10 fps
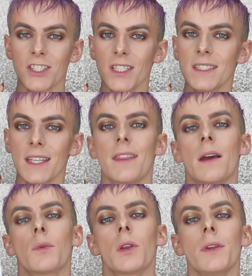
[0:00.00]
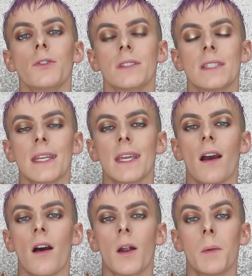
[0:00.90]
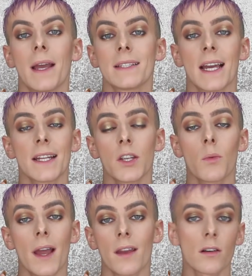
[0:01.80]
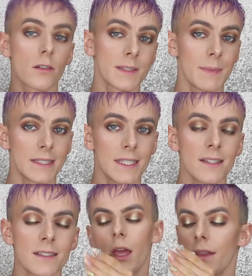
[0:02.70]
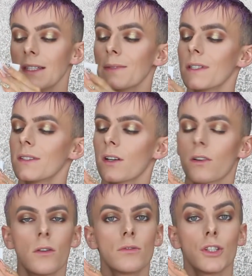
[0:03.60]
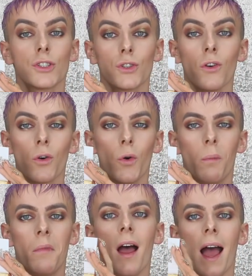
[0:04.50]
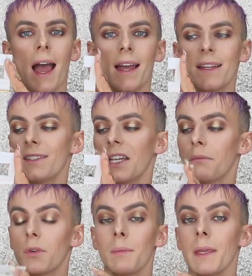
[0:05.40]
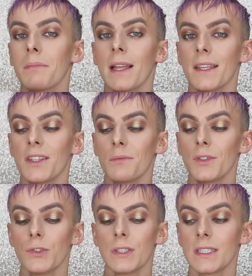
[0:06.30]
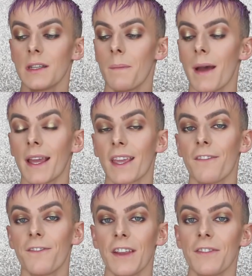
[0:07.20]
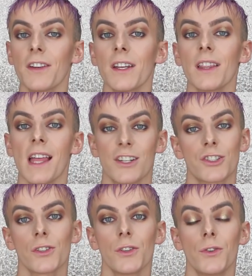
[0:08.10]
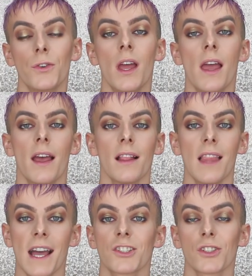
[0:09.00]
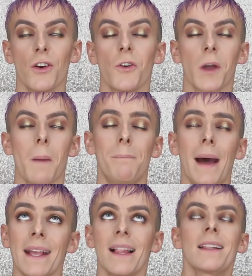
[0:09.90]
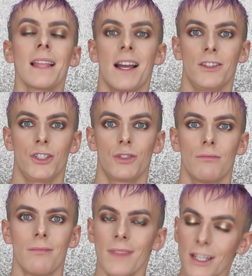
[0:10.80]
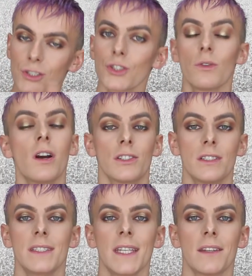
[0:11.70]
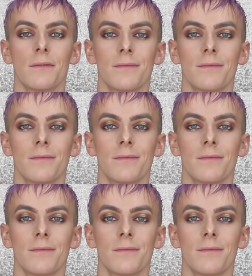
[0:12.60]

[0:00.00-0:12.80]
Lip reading: lashes that I'm going to be using today are by TanjaYr Cosmetics. These ones are called StockHolm, and I'm going to be applying them using my favourite lash glue, Lashlock by GladLash. That is so hard to say.